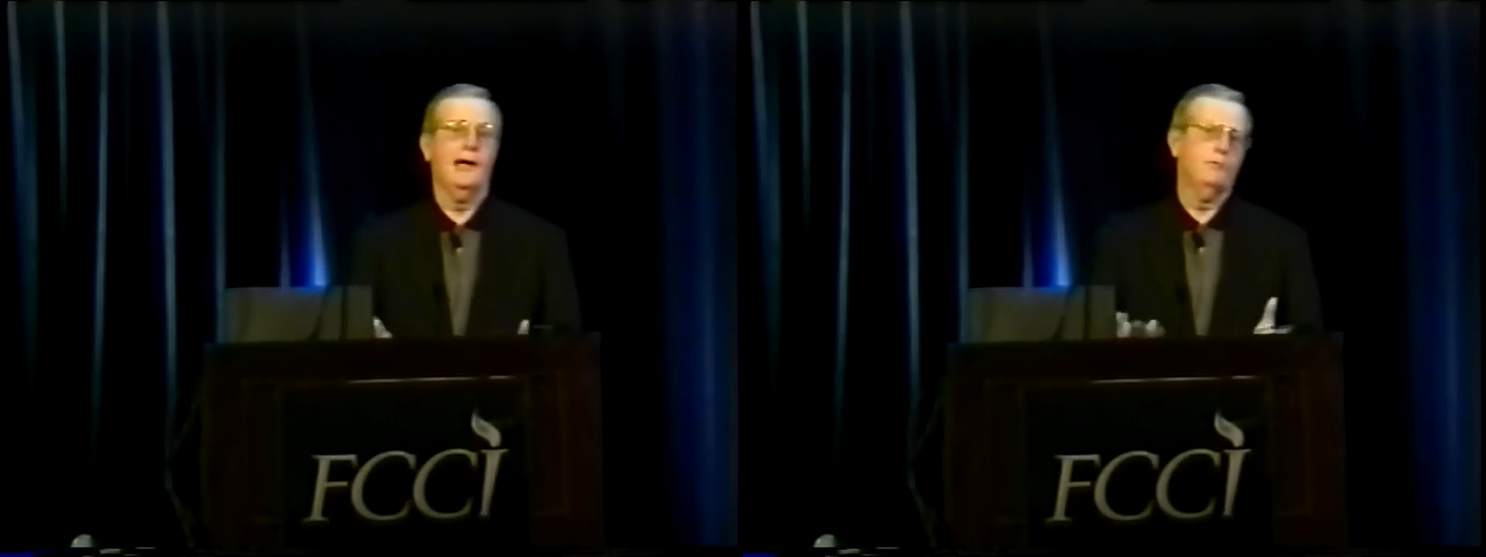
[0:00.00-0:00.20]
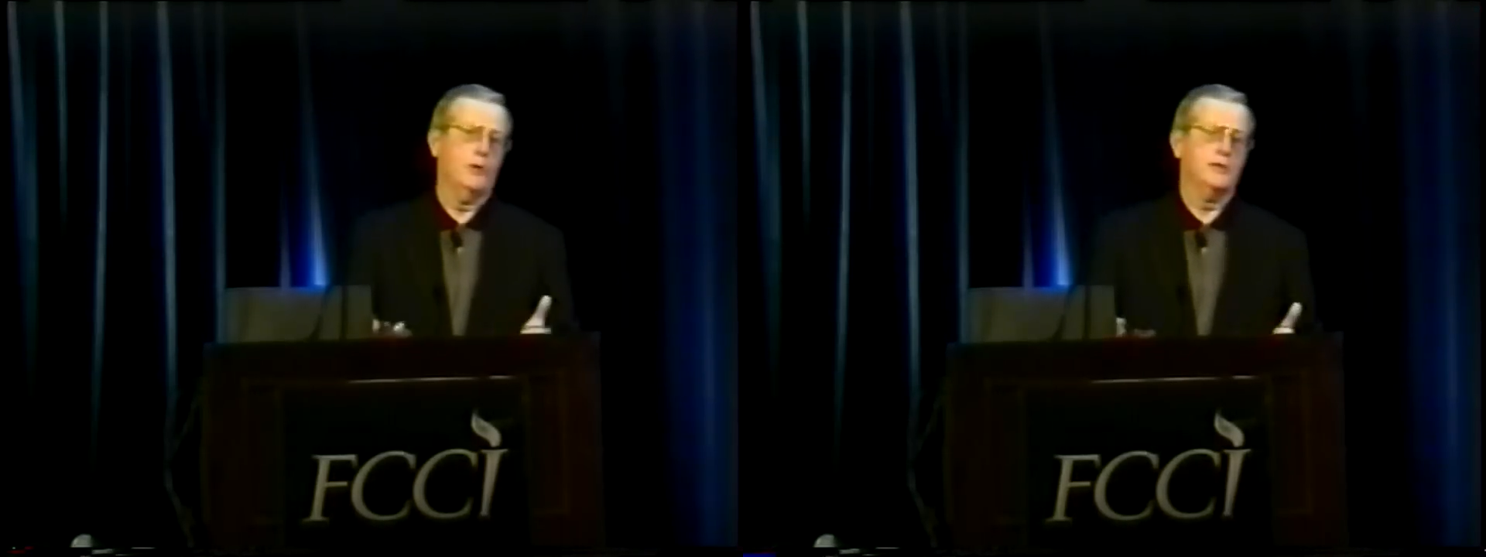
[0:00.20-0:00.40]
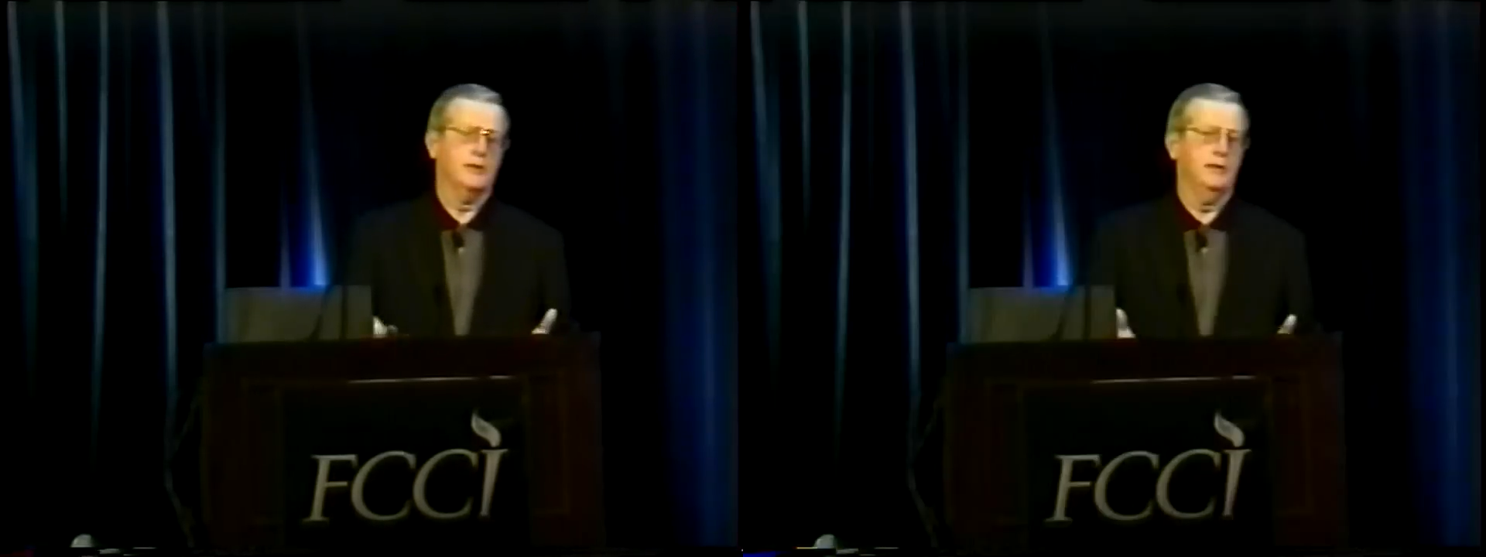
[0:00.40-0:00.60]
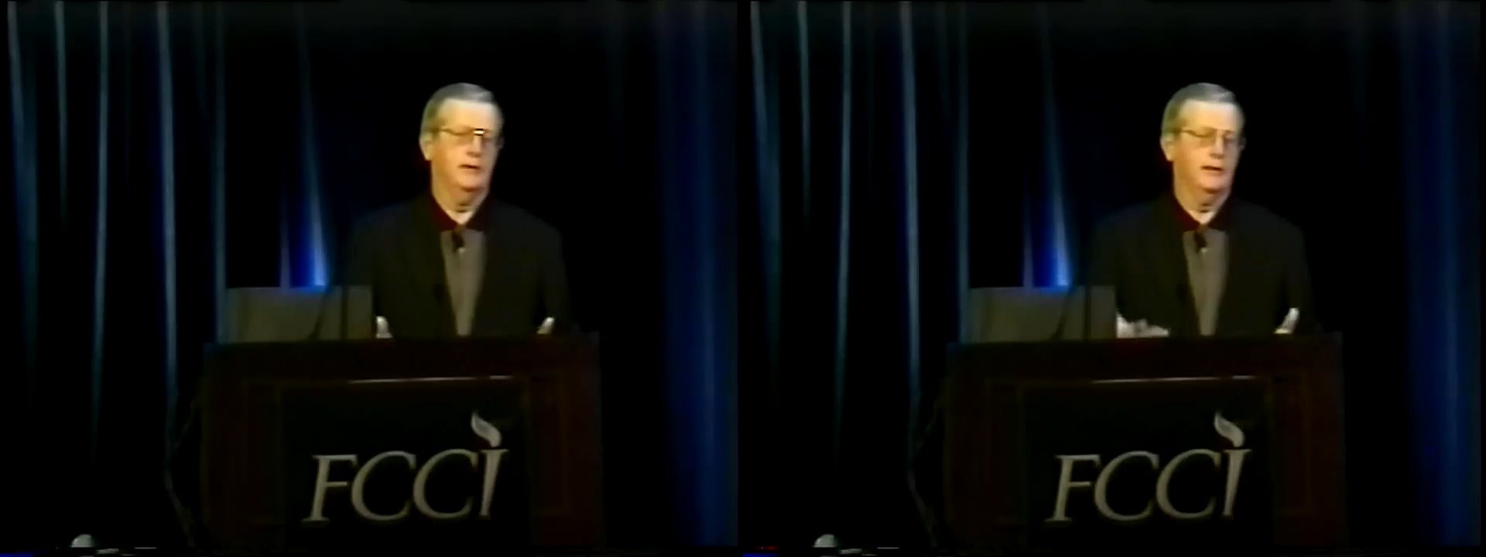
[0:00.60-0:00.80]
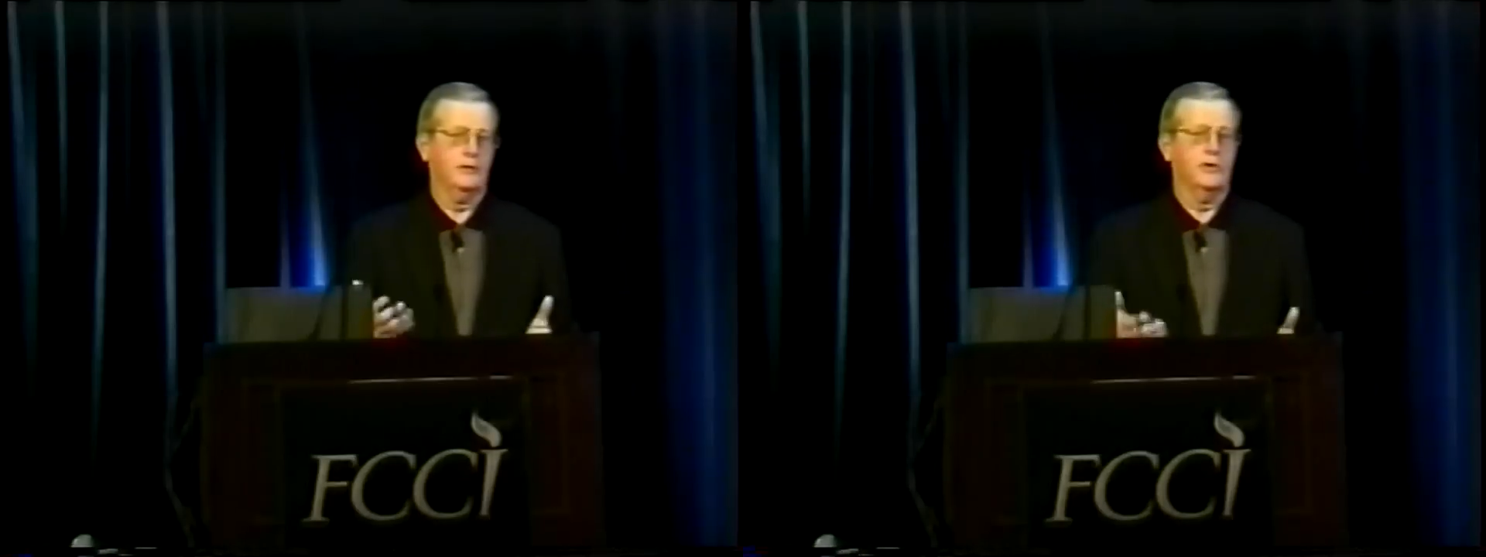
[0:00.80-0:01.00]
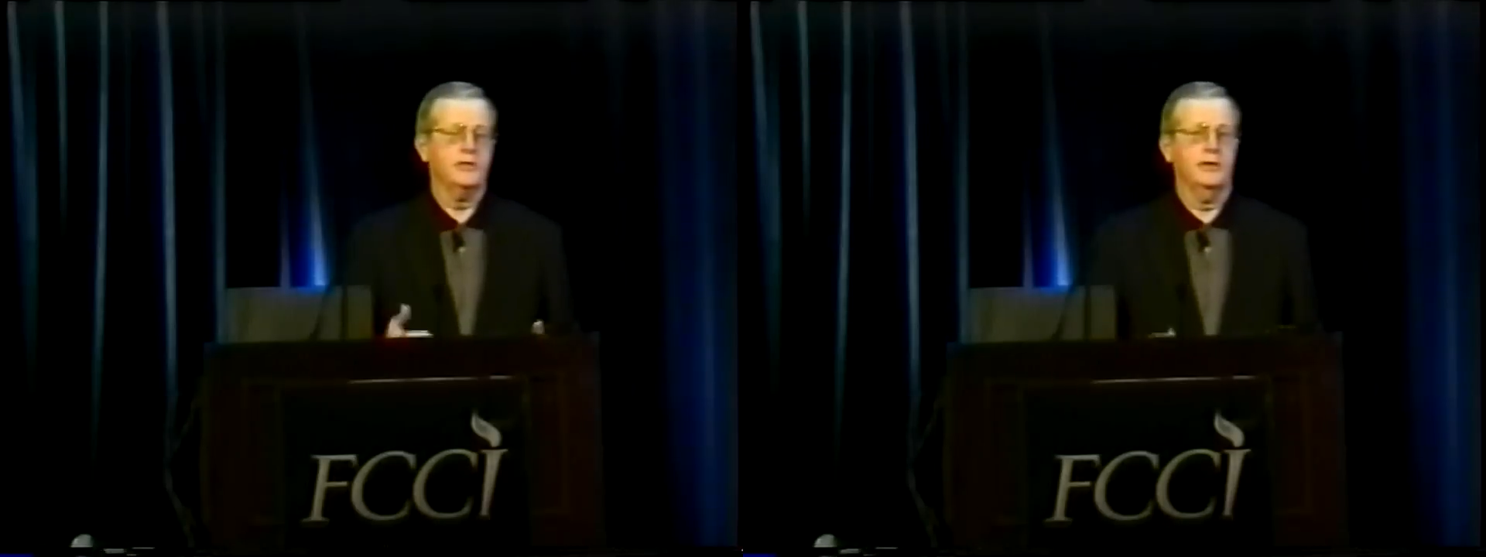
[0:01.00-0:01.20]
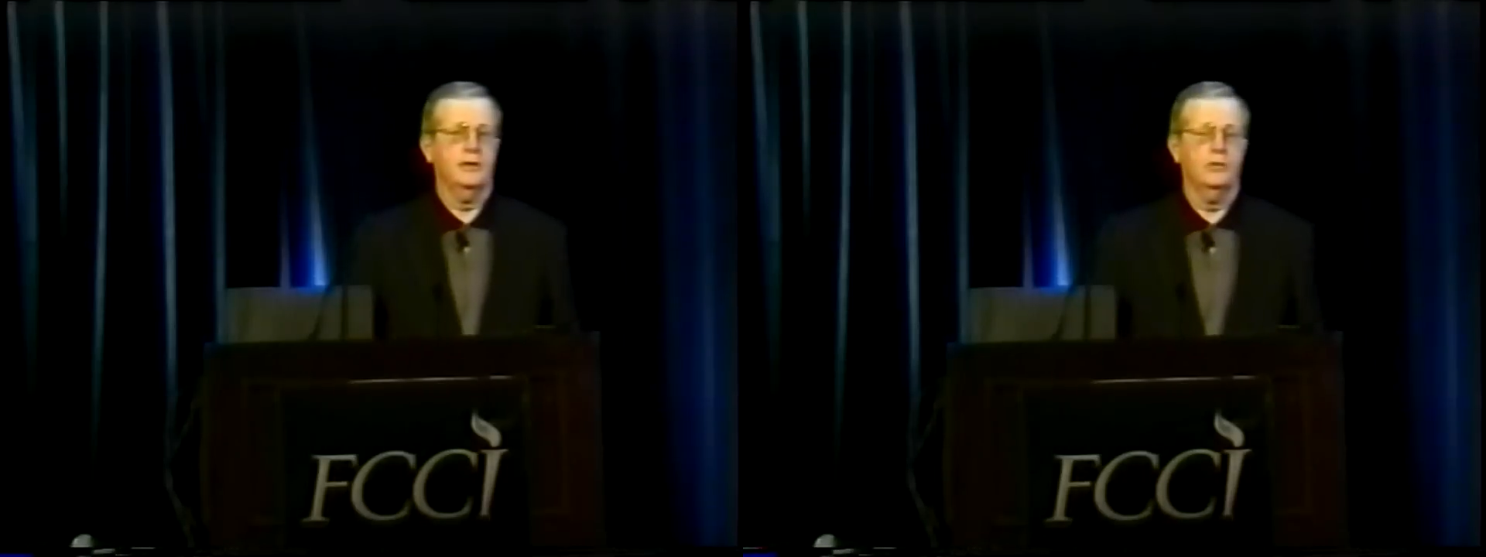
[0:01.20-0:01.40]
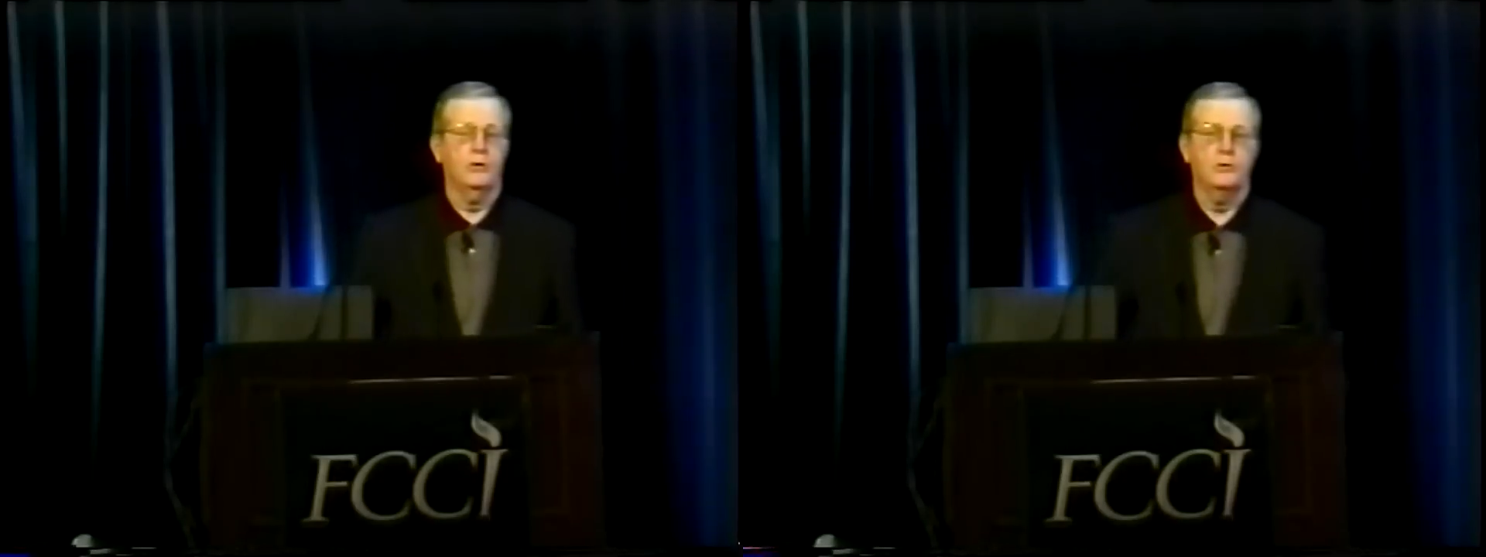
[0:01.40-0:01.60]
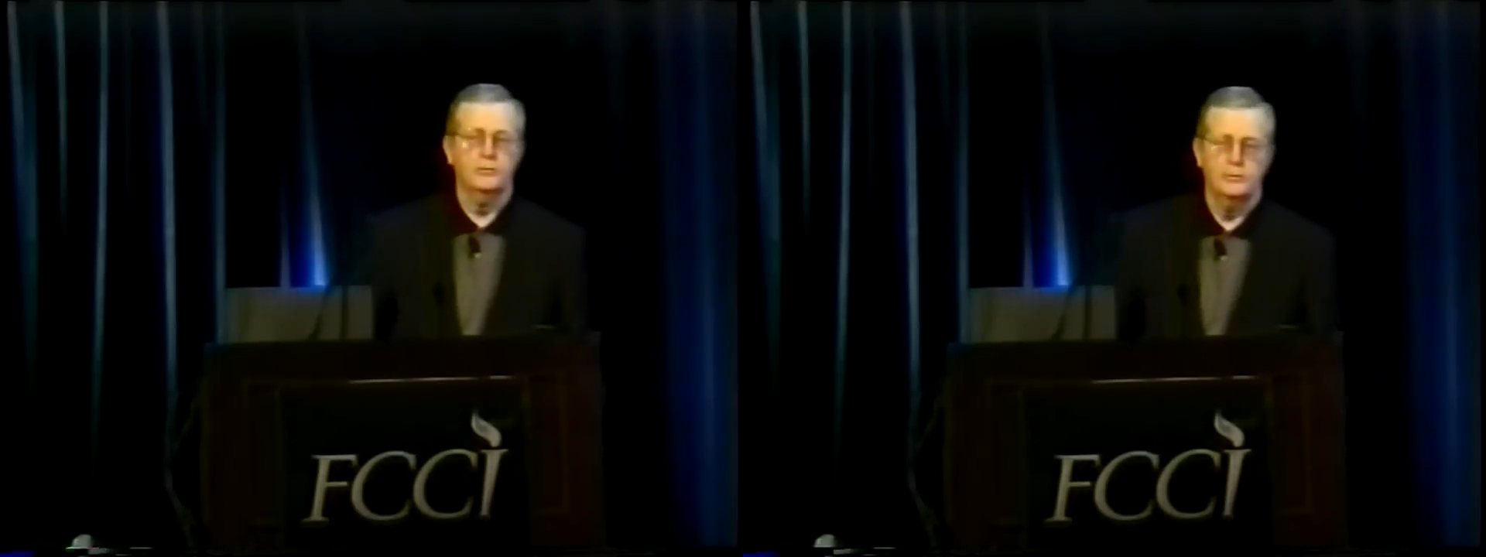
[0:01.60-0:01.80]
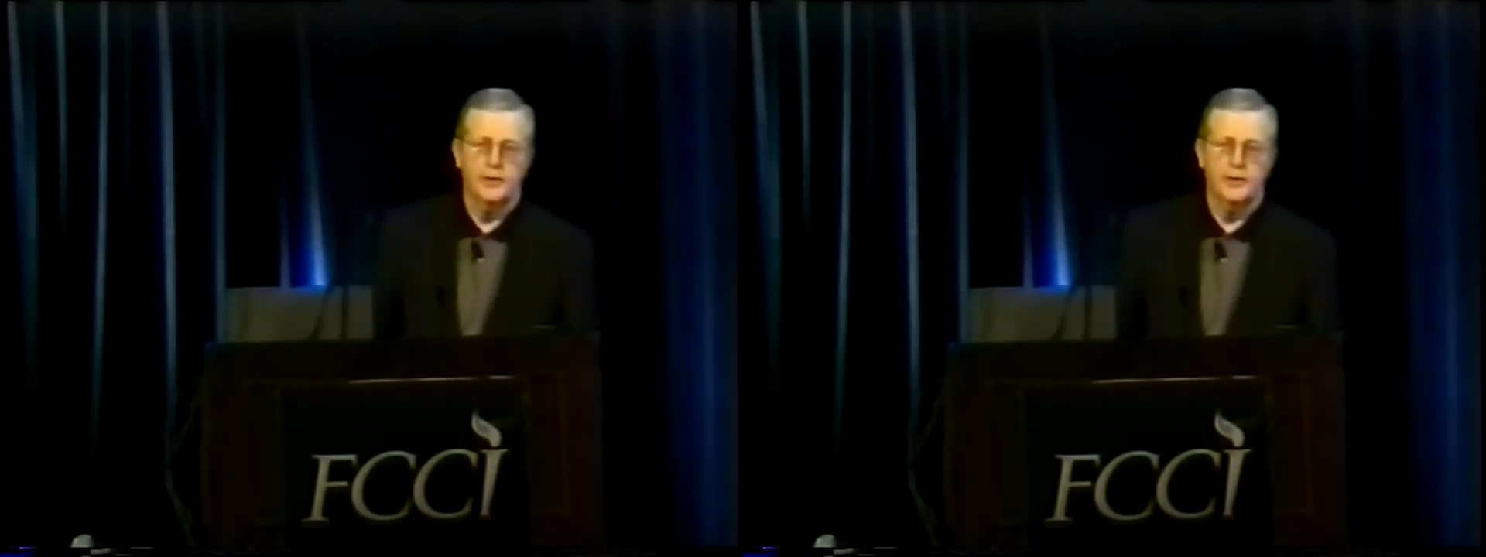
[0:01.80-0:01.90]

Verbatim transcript: I wasn't a Christian at all,